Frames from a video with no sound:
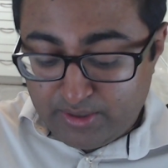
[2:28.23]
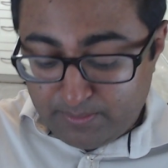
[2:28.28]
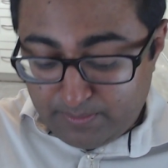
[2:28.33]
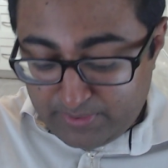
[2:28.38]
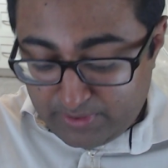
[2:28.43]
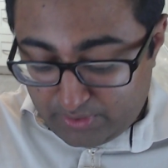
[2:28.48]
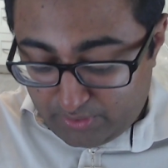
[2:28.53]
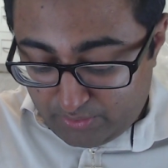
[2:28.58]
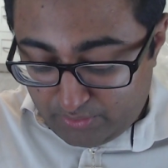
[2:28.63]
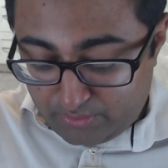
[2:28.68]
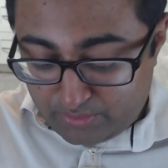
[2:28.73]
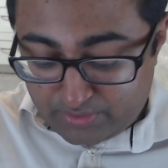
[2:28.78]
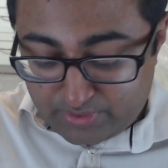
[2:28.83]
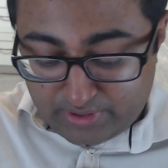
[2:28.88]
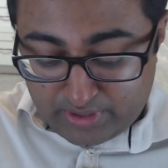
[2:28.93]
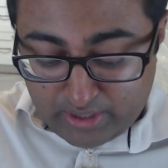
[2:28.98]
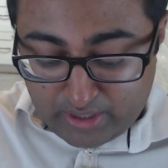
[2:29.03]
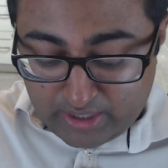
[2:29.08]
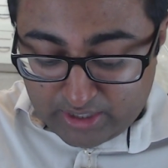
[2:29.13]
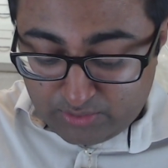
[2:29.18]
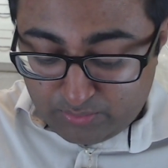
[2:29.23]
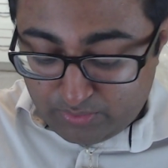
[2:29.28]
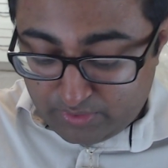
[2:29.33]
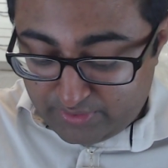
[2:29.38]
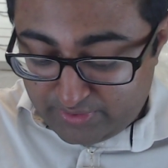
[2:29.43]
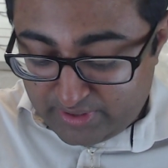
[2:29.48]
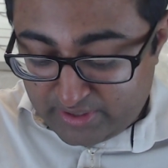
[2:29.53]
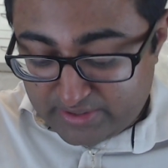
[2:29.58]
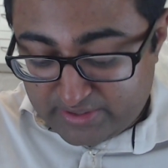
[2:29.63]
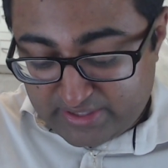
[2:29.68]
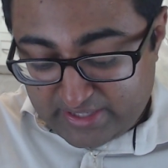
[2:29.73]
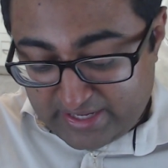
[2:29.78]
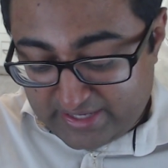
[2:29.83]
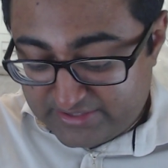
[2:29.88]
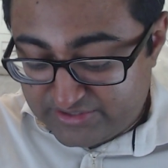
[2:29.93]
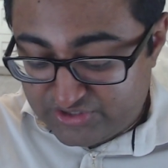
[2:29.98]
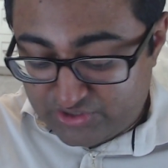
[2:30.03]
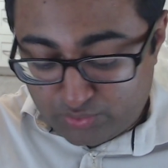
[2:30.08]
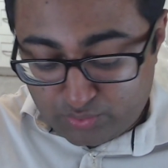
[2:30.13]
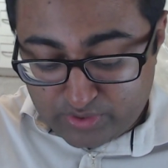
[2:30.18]
Behold, God will not
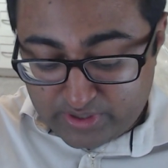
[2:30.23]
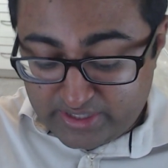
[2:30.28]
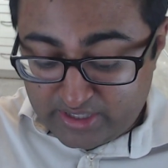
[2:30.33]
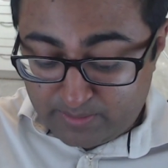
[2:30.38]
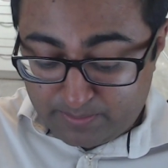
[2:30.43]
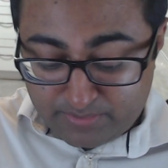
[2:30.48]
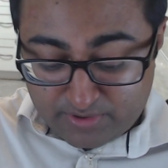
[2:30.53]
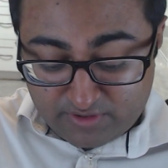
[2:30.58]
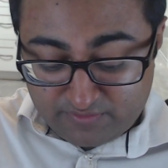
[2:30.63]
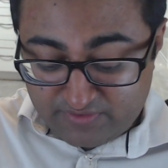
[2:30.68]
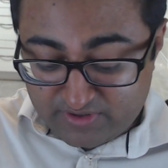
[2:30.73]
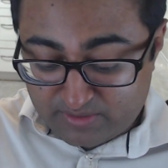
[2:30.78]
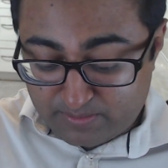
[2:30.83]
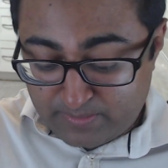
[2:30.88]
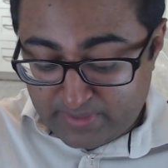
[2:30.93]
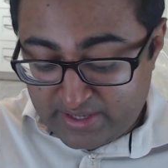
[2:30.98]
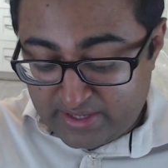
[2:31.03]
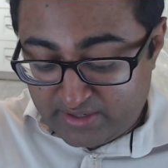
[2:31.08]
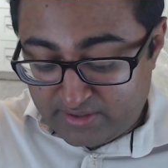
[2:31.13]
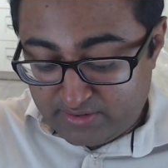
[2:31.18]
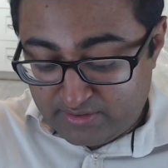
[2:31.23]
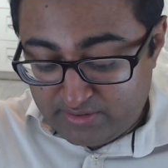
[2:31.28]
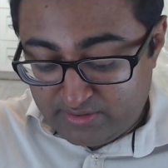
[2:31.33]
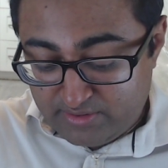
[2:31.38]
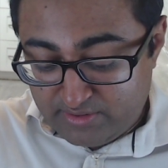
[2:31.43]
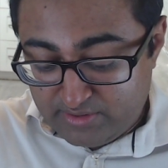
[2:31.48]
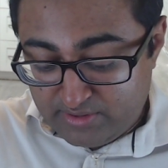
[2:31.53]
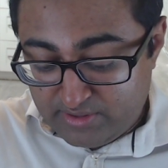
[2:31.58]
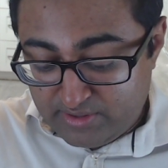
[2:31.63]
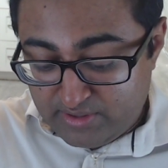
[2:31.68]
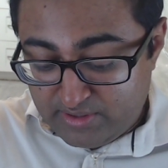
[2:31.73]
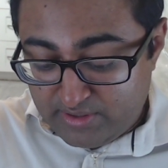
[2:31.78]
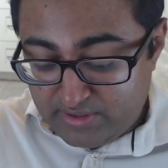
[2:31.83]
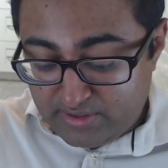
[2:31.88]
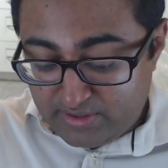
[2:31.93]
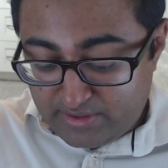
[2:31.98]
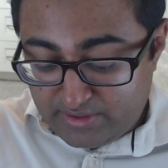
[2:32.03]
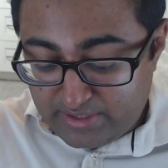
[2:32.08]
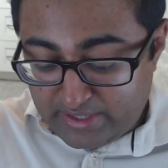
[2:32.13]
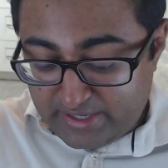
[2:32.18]
cast away a perfect man,
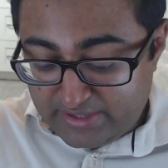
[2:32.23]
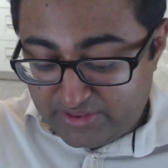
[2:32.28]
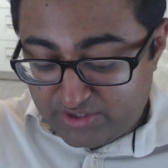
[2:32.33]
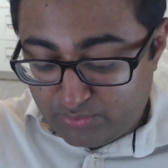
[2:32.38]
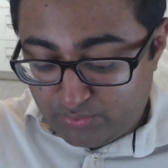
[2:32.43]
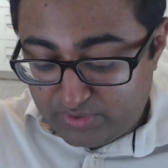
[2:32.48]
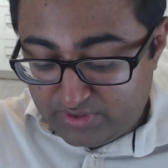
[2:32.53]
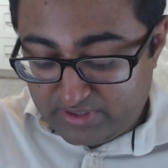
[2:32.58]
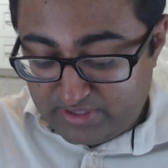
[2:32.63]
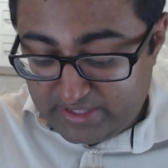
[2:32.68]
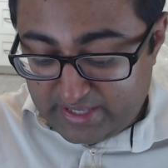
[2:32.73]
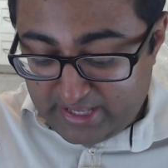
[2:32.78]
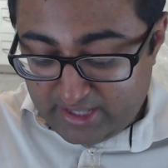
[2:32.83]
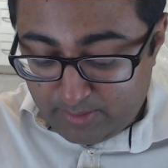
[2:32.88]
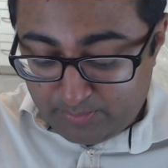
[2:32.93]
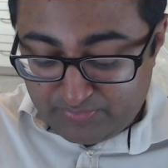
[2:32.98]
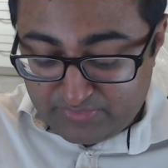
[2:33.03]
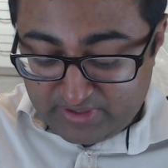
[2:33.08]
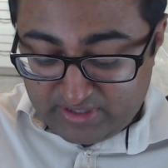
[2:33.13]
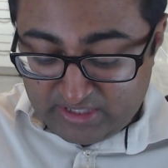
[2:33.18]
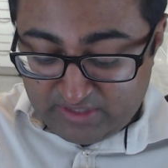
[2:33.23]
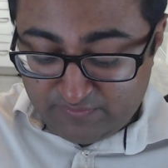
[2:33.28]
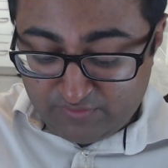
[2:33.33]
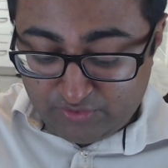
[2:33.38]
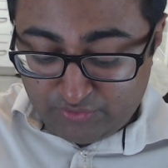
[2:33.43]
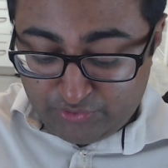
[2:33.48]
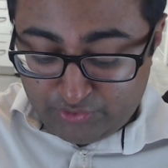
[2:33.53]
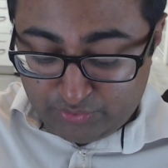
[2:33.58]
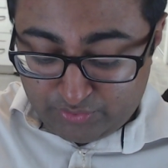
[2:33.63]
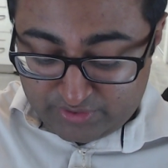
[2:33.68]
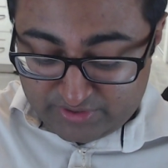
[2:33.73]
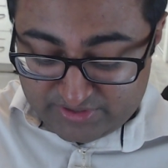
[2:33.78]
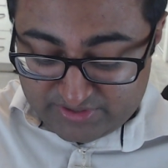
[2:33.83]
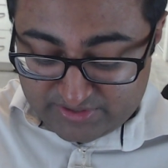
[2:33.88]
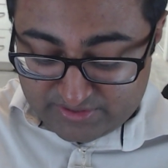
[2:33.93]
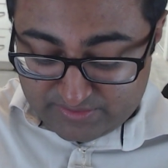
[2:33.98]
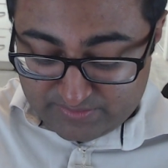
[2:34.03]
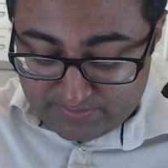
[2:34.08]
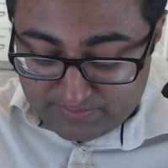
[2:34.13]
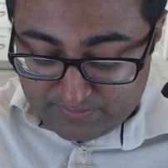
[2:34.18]
neither will he help the evil
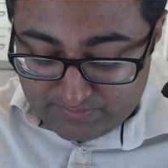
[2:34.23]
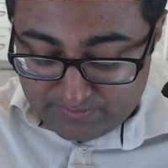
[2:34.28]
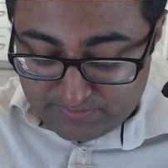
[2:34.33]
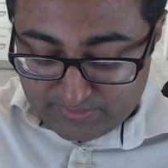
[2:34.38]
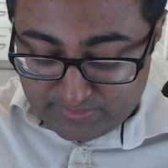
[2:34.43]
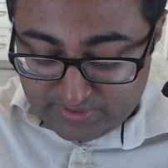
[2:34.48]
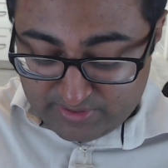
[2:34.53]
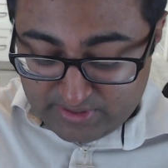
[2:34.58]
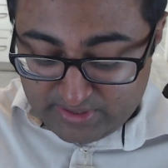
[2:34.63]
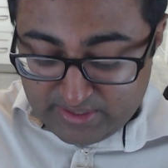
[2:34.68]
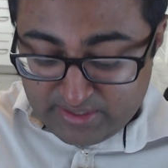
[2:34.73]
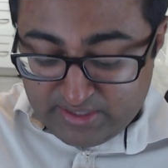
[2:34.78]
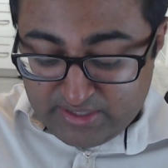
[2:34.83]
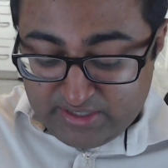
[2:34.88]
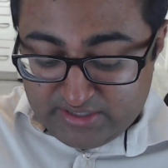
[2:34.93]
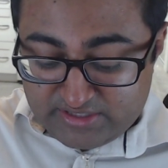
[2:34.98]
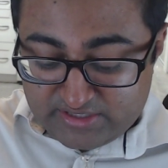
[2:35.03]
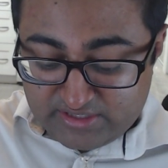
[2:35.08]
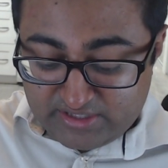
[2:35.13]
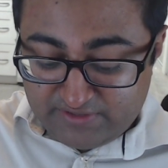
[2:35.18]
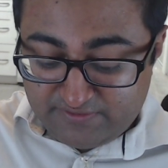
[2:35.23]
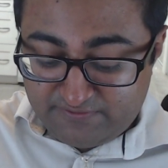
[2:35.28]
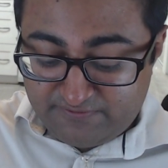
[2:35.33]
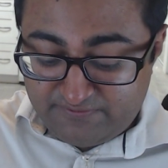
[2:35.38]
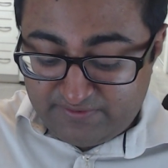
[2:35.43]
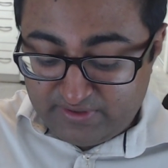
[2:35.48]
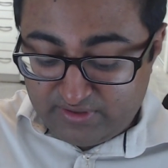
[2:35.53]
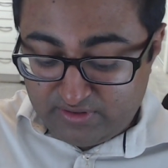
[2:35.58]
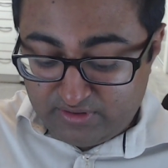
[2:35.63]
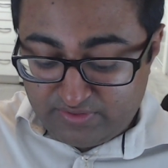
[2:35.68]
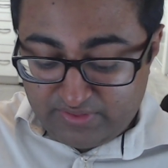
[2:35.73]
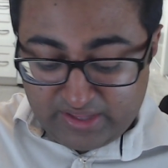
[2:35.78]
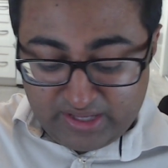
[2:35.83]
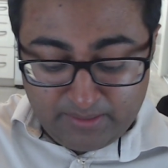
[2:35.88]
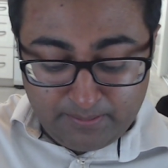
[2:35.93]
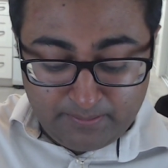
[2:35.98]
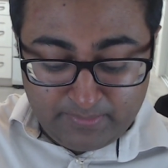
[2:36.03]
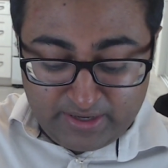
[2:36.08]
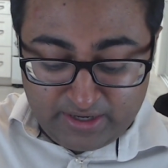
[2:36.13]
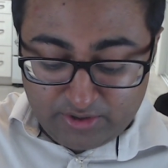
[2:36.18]
doers, till he fill thy
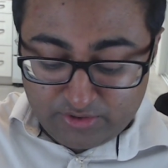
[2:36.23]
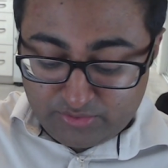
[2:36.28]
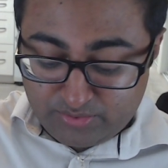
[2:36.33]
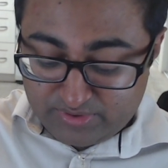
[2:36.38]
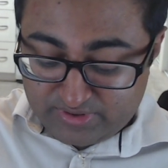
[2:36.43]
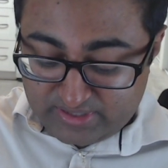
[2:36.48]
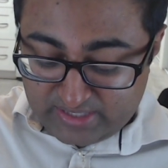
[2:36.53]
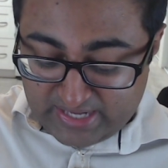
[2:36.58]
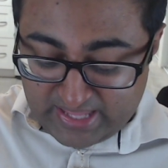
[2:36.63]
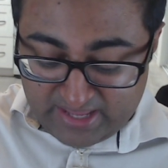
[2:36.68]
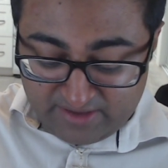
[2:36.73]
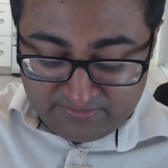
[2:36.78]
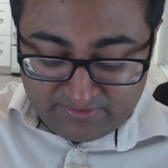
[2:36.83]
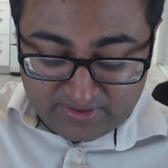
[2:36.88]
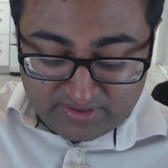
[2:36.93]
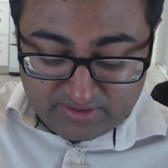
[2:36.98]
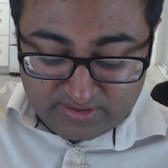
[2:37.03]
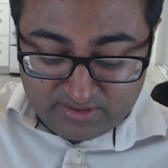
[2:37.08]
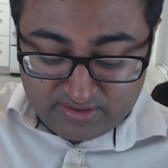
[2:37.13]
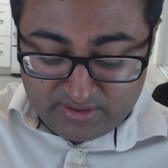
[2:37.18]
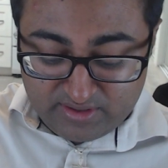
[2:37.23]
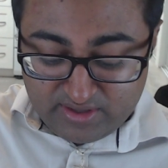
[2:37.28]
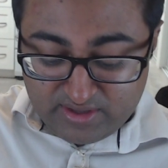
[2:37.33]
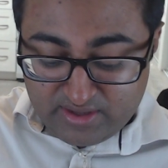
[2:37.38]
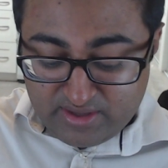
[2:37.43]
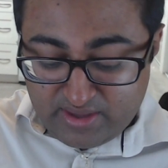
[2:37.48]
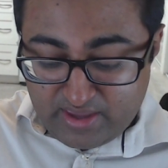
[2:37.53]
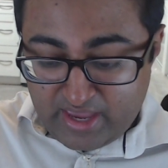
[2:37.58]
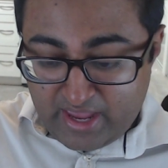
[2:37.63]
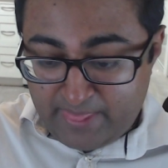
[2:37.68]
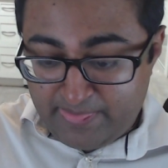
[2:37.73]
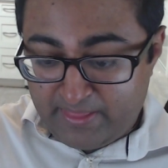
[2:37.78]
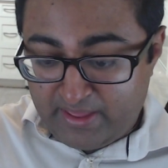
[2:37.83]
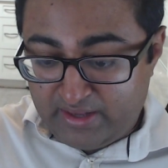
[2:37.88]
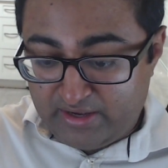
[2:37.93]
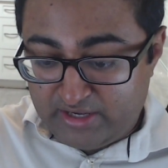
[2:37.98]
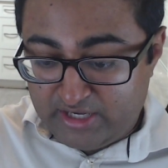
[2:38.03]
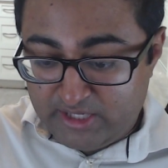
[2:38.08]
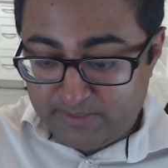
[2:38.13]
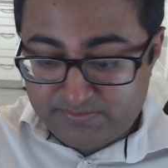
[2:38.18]
mouth with laughing, and thy
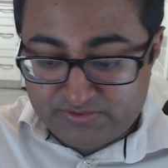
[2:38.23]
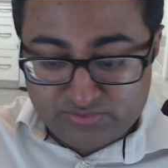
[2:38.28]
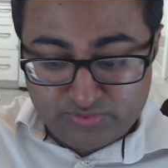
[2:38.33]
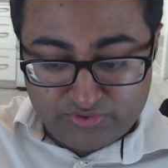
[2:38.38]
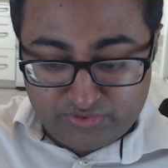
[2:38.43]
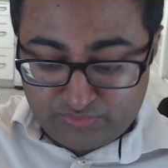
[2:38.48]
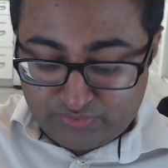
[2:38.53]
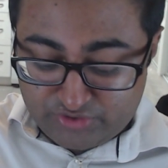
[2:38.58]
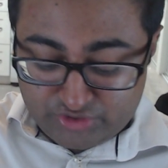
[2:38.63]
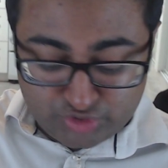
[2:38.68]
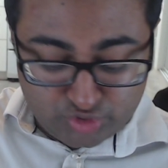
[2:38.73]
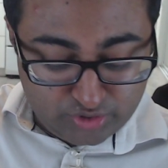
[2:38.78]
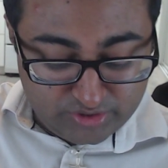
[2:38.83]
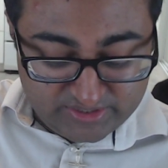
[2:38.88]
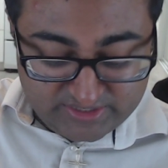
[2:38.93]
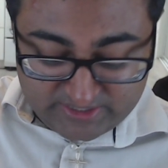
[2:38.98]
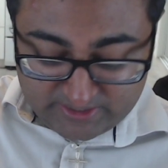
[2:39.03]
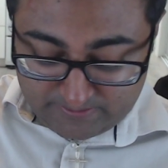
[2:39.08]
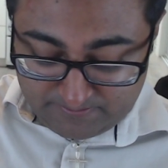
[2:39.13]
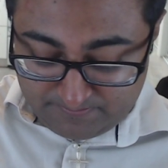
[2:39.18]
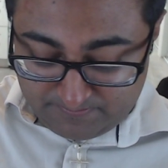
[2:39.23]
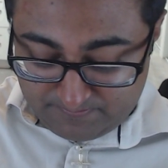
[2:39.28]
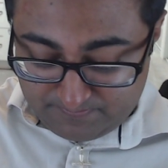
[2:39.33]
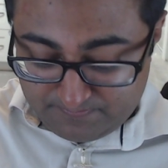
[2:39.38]
lips with rejoicing.